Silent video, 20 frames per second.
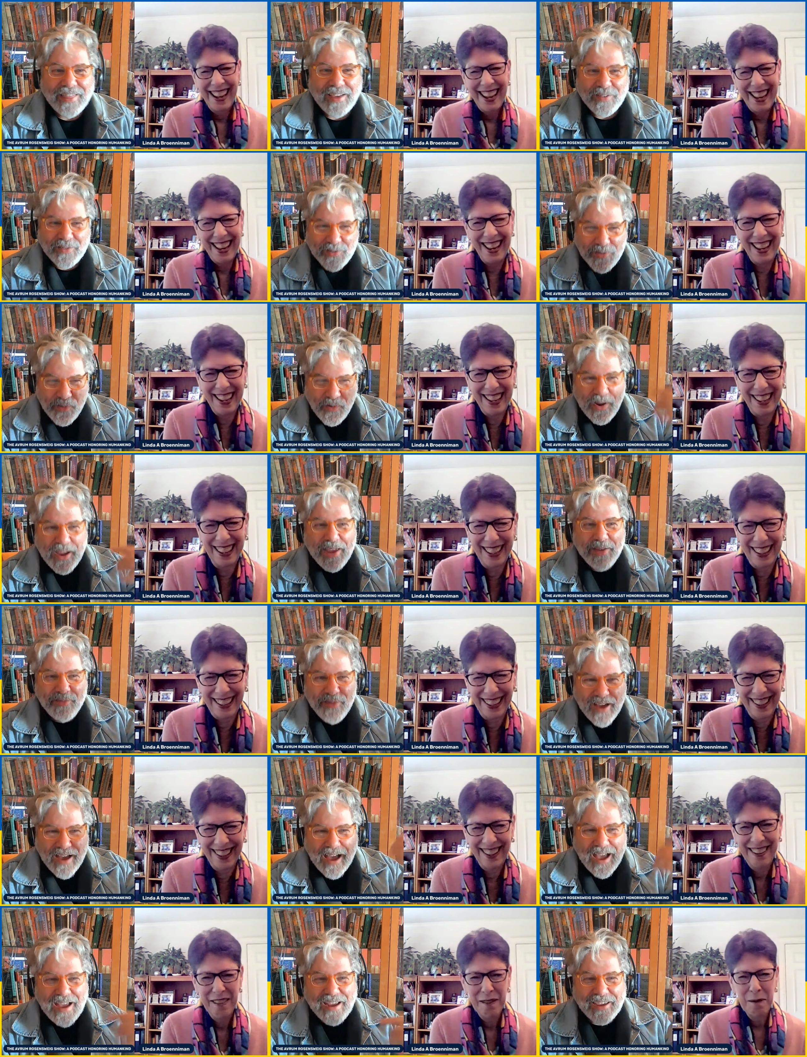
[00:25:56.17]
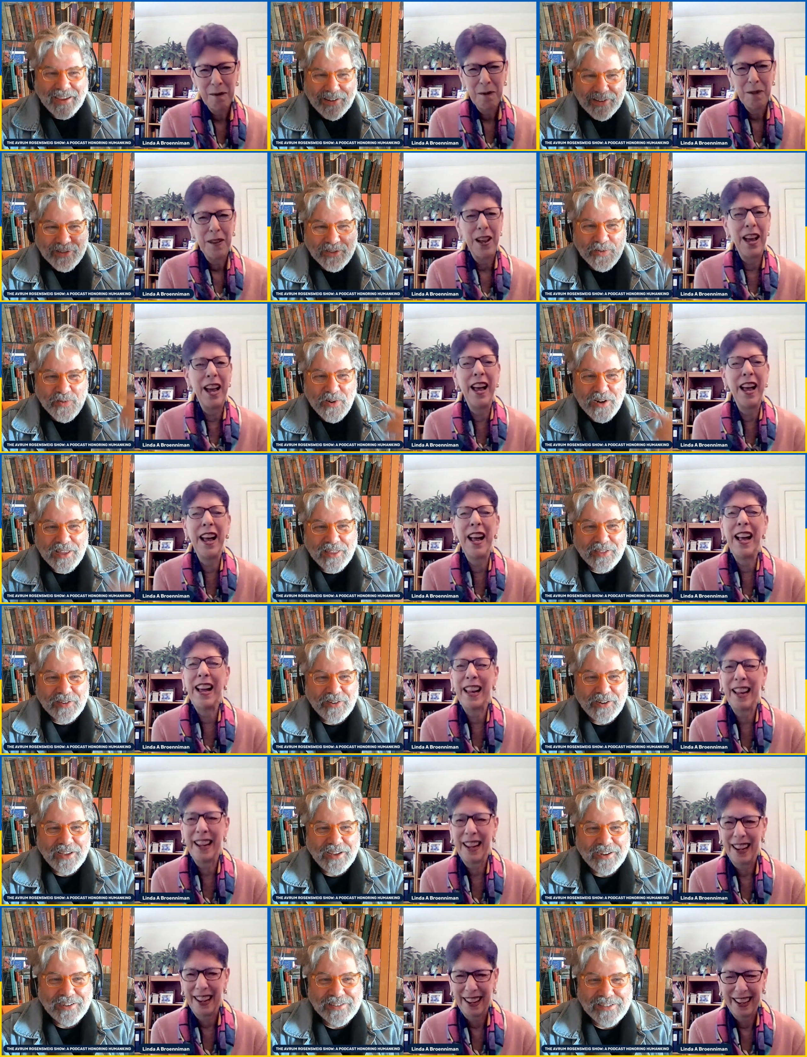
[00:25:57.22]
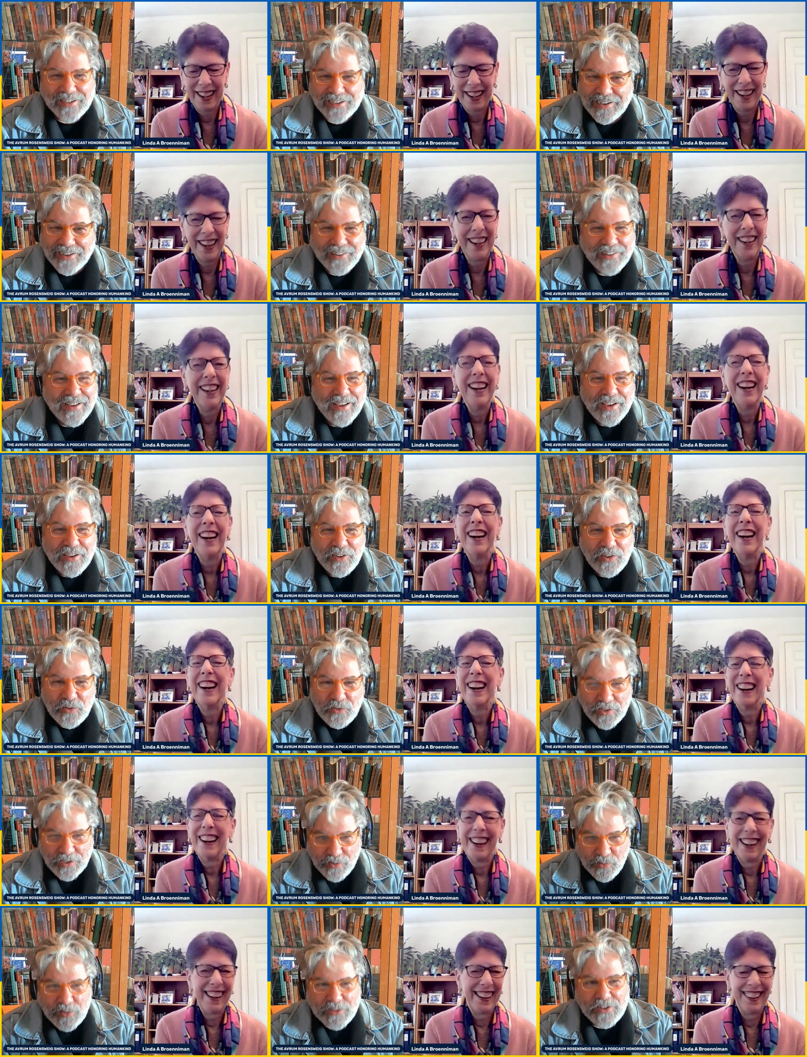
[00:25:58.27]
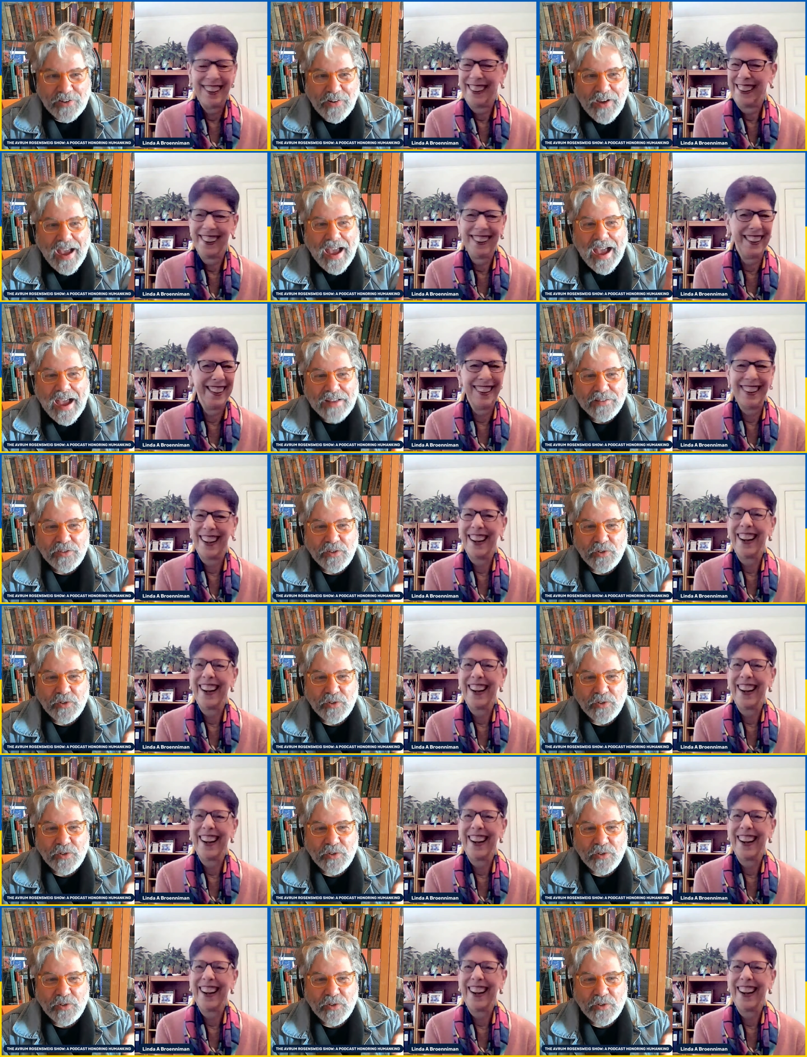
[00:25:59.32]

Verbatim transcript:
Speaker 1: that was way back, you know, 20, 30 years ago. You did what you had